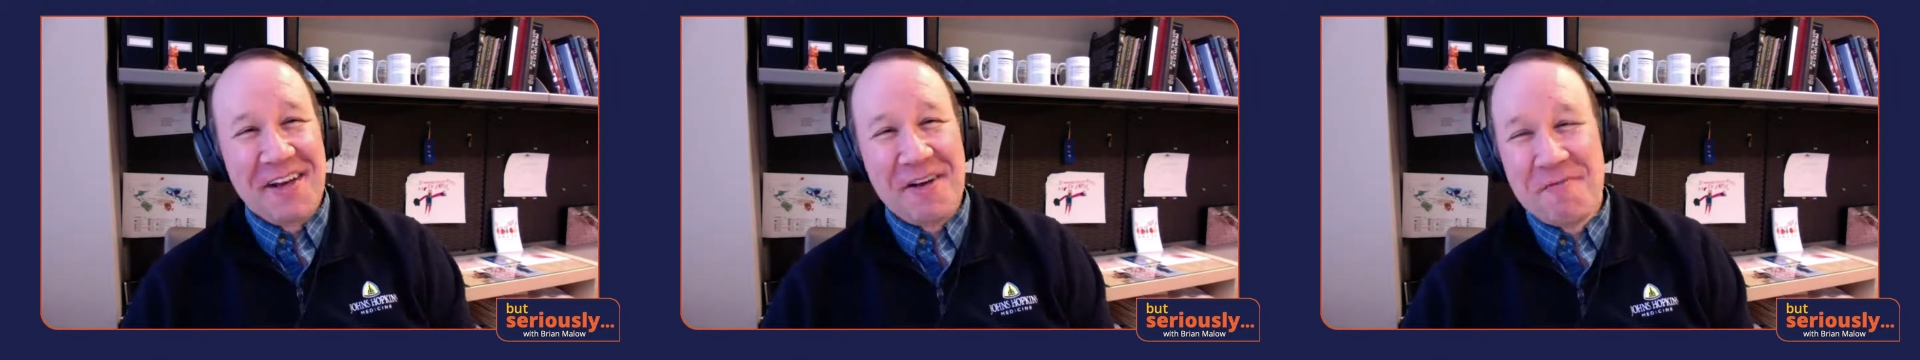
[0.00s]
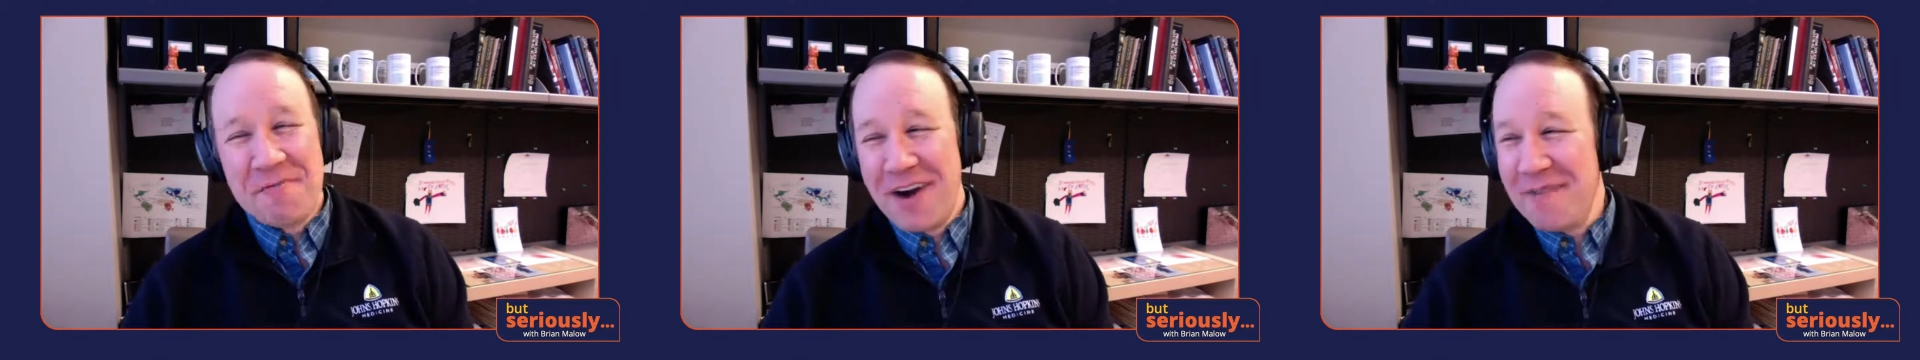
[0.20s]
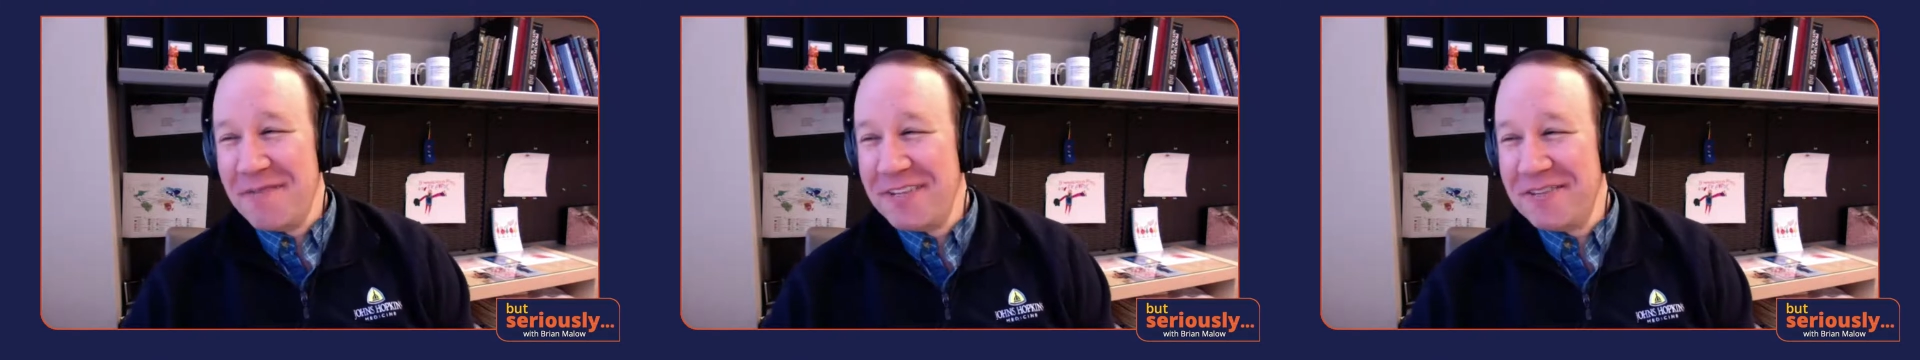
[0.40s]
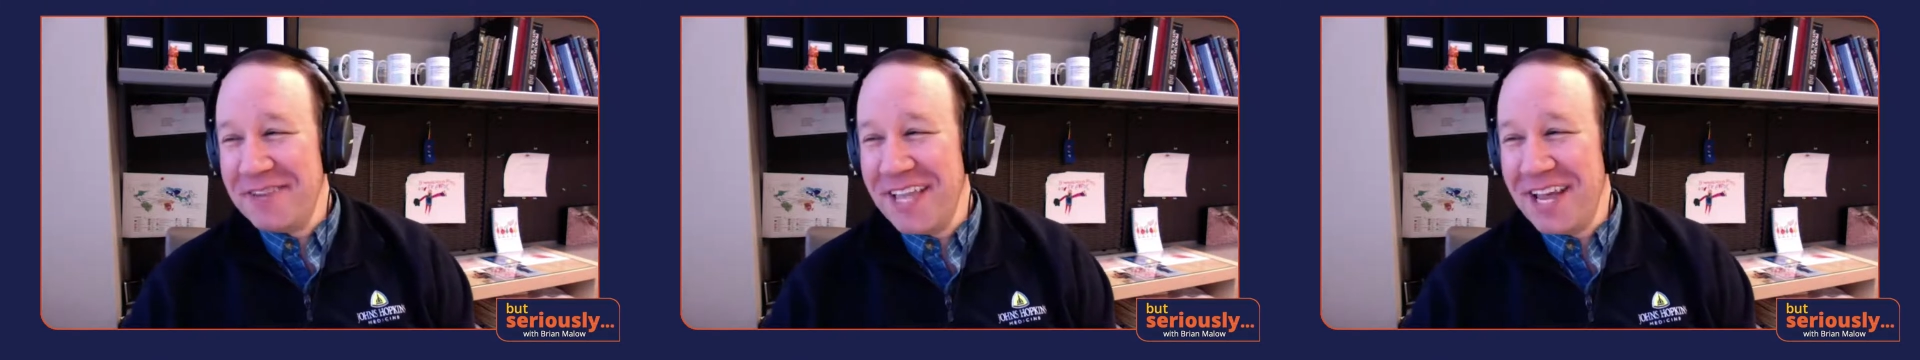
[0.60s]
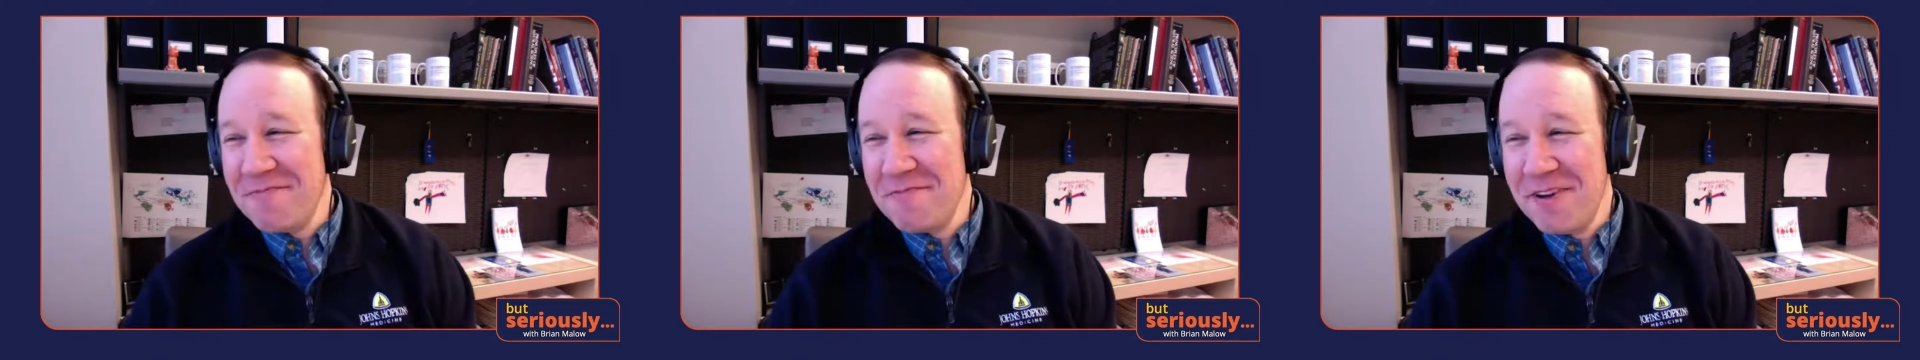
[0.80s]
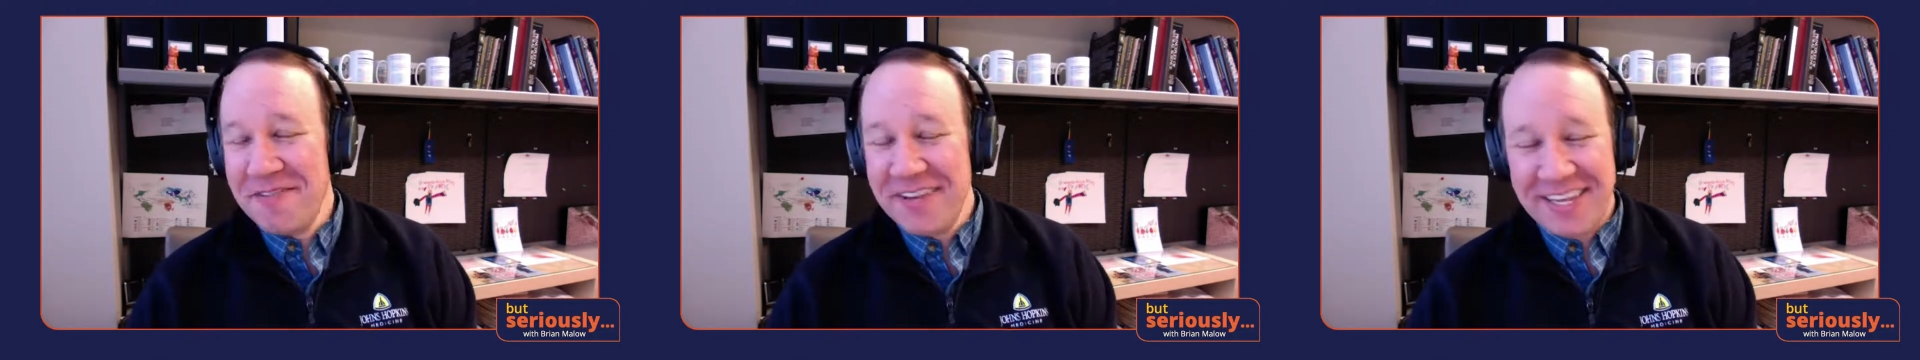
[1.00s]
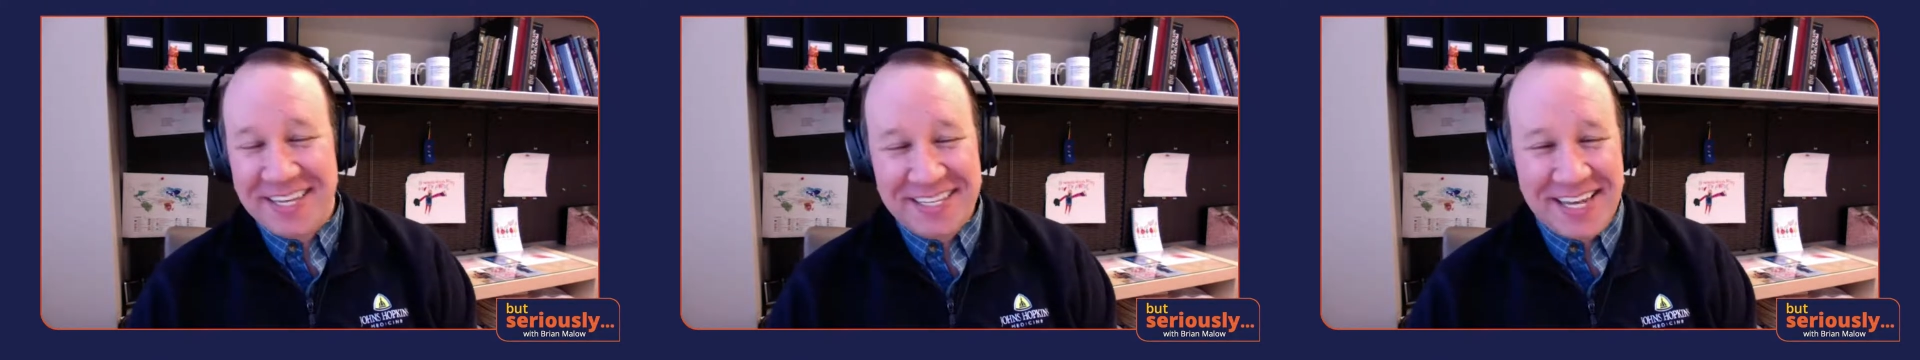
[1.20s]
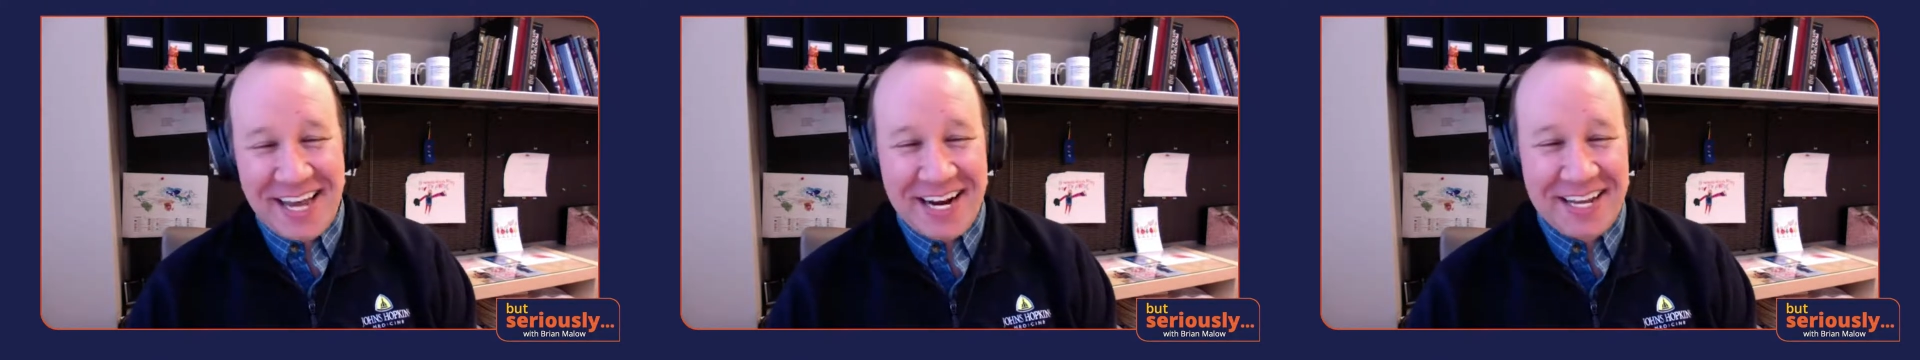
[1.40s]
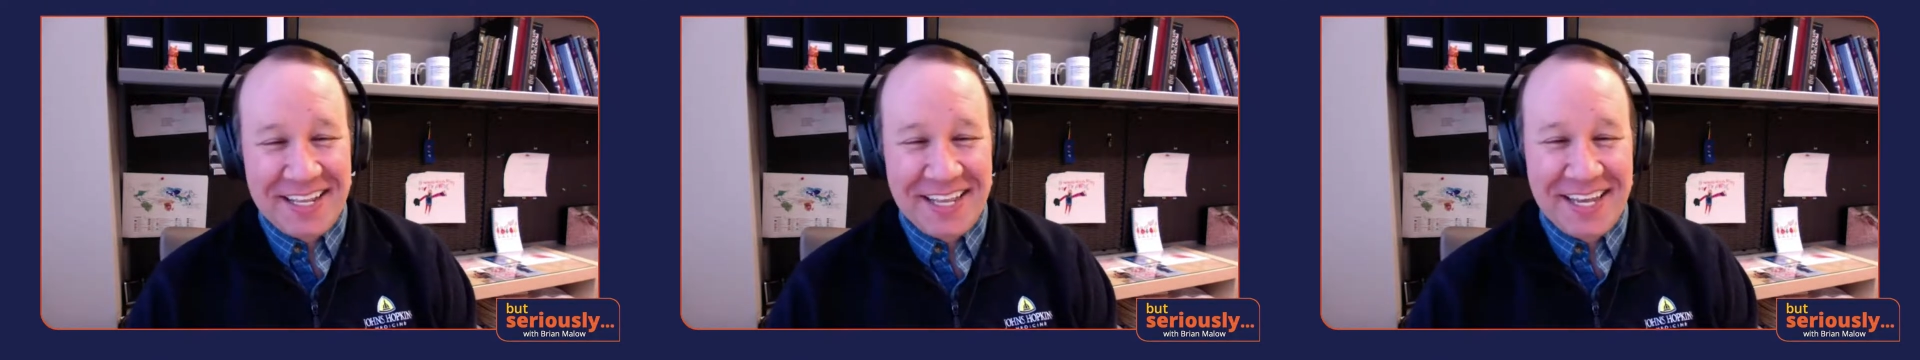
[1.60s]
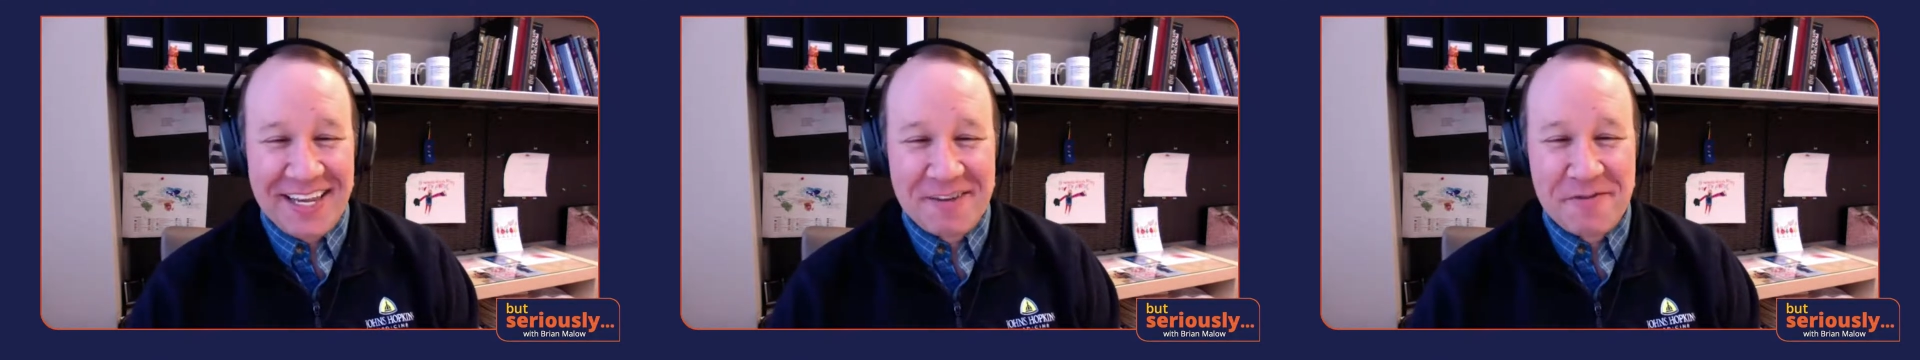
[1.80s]
The whole premise for that movie is
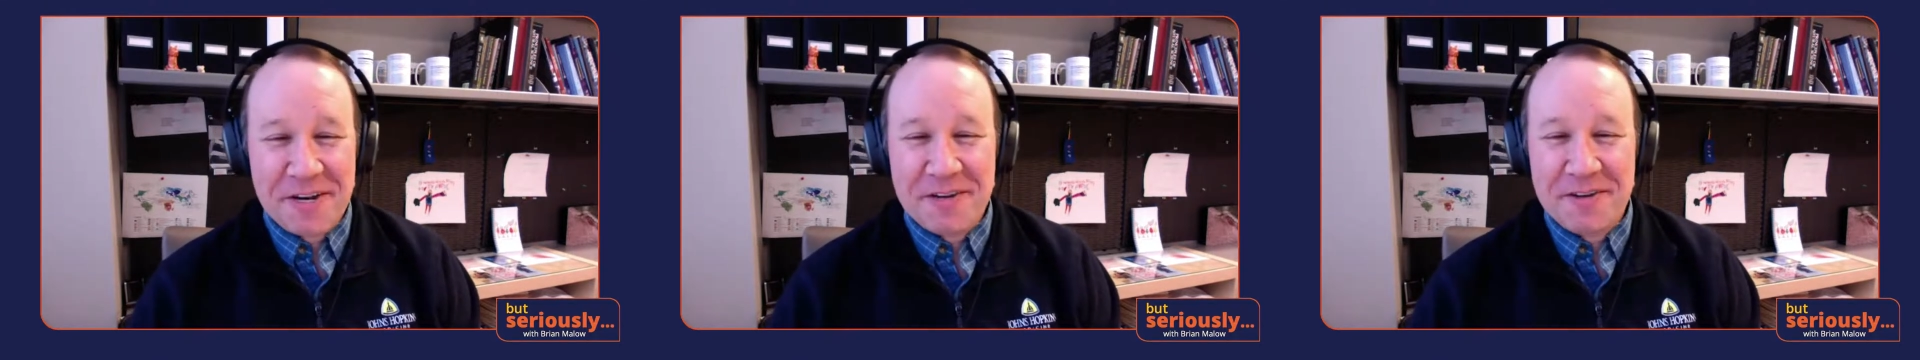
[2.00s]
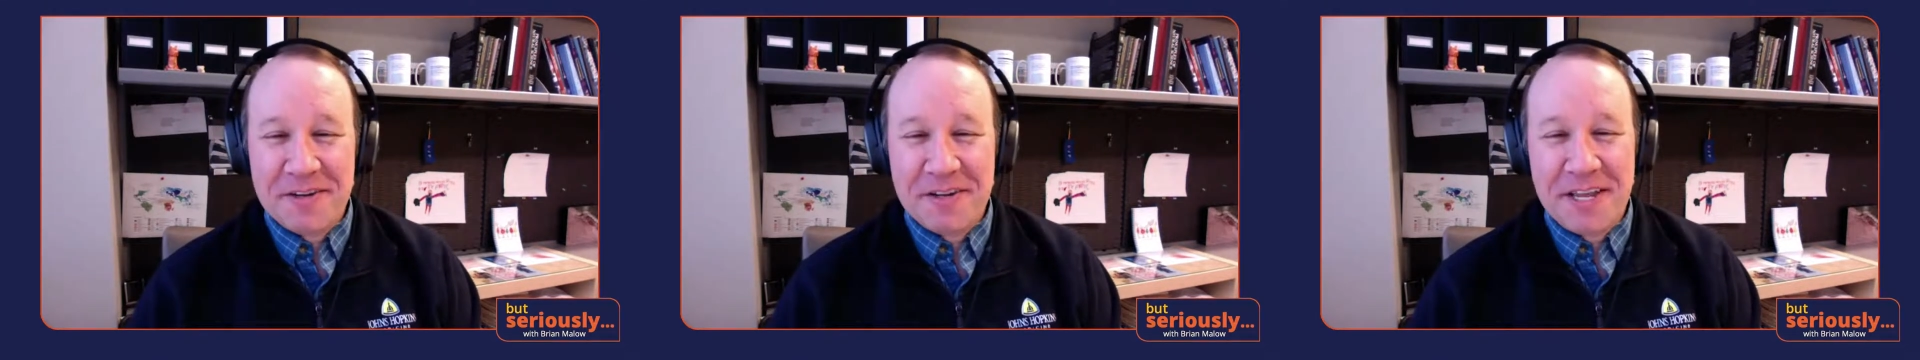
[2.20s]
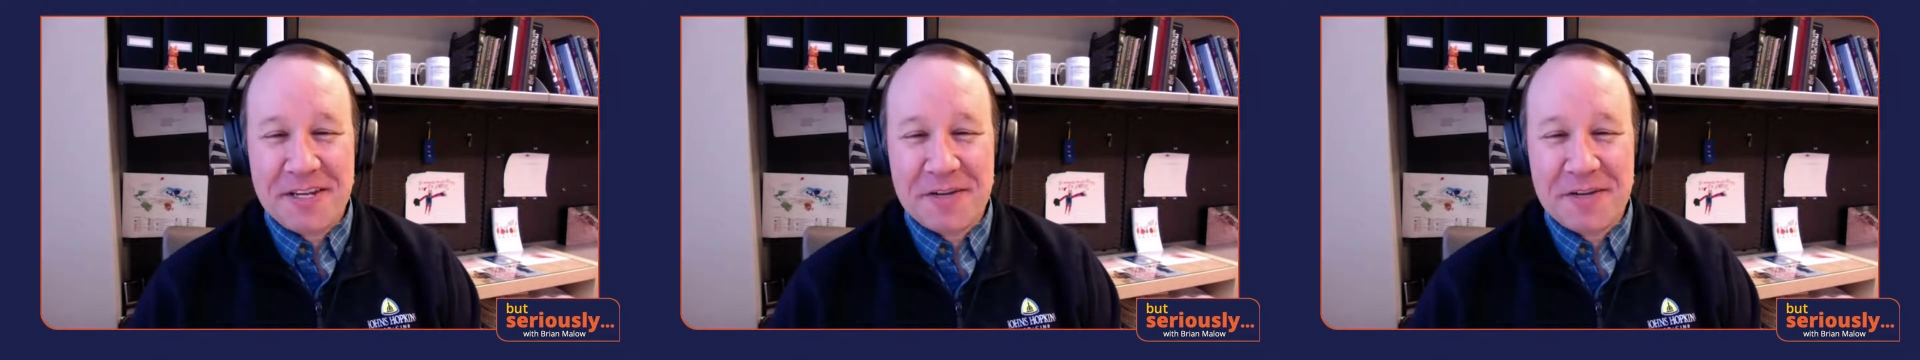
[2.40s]
kind of like when